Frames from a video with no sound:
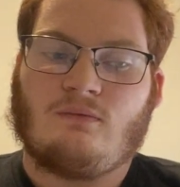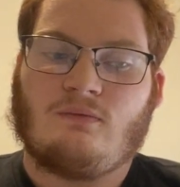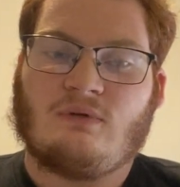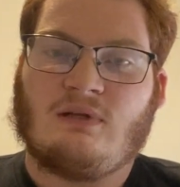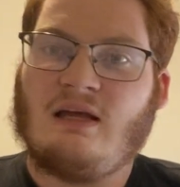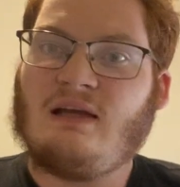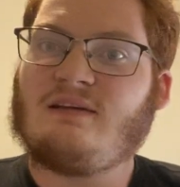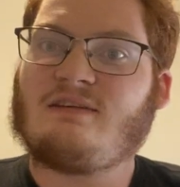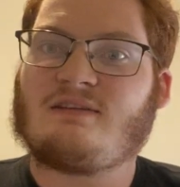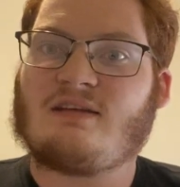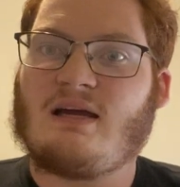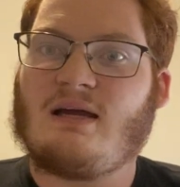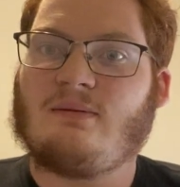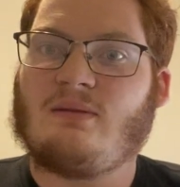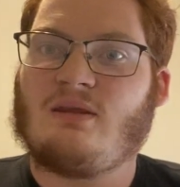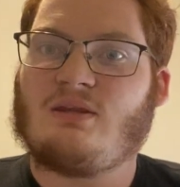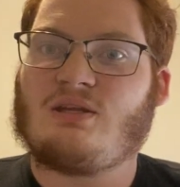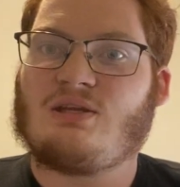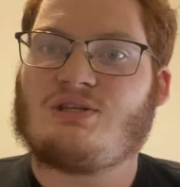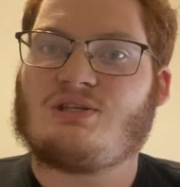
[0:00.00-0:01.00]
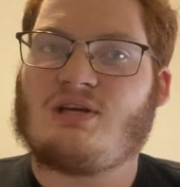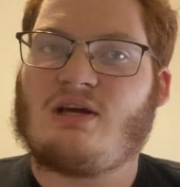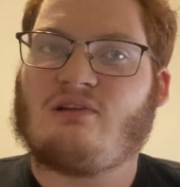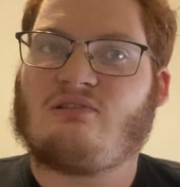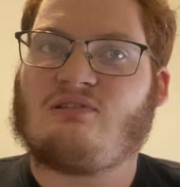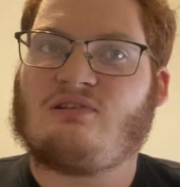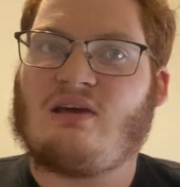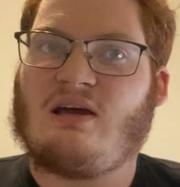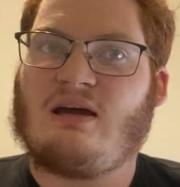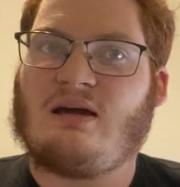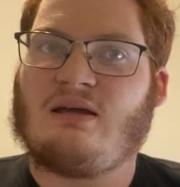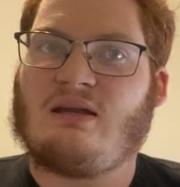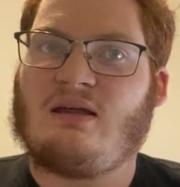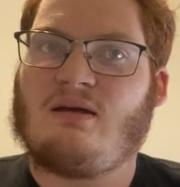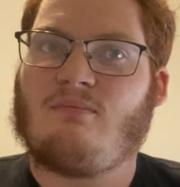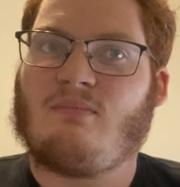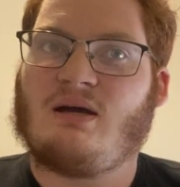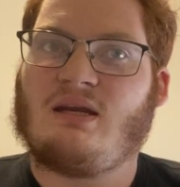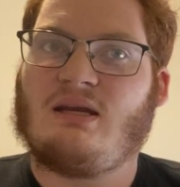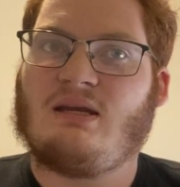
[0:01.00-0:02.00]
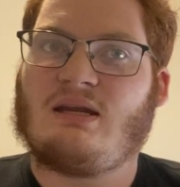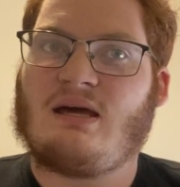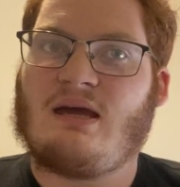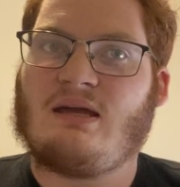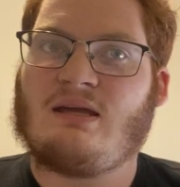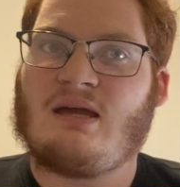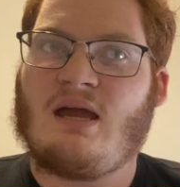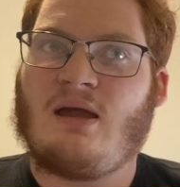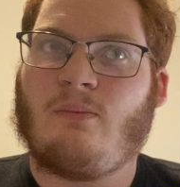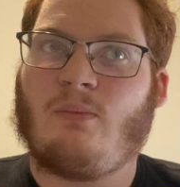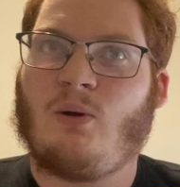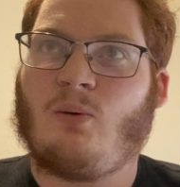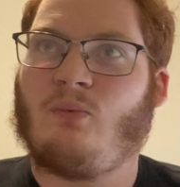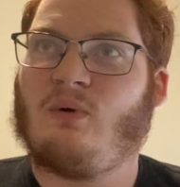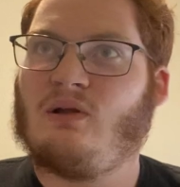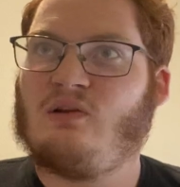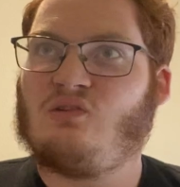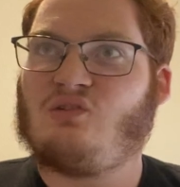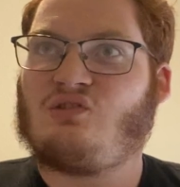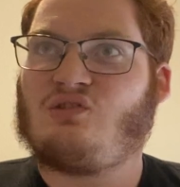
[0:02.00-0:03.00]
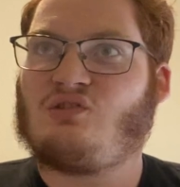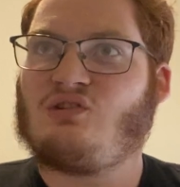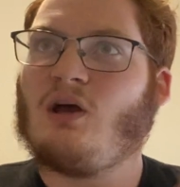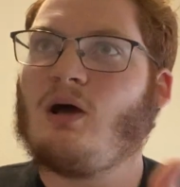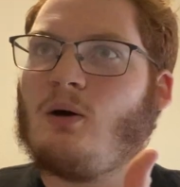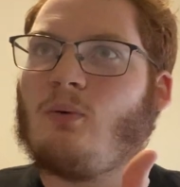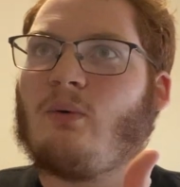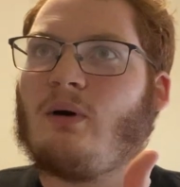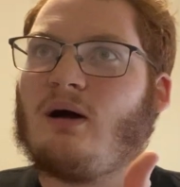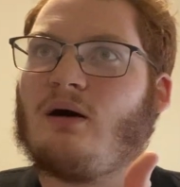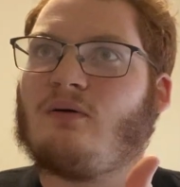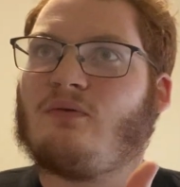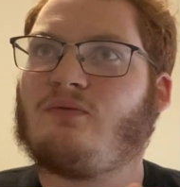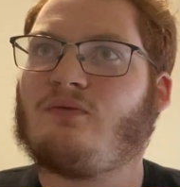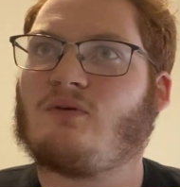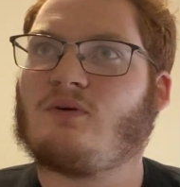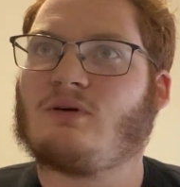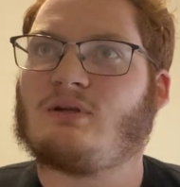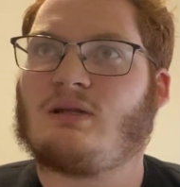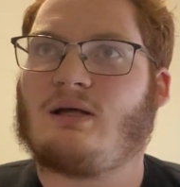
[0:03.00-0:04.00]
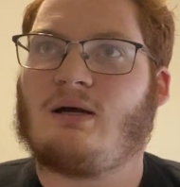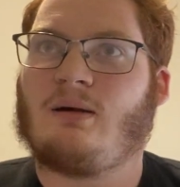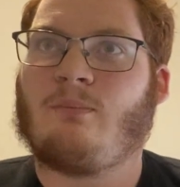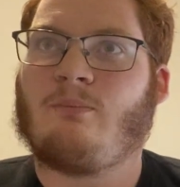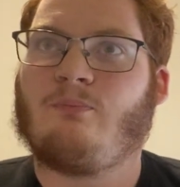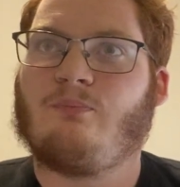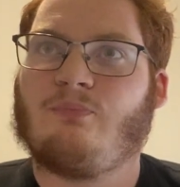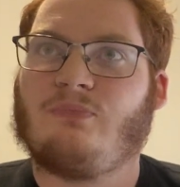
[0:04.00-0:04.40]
Last time that the Jets had a Monday night game, it went so well for them.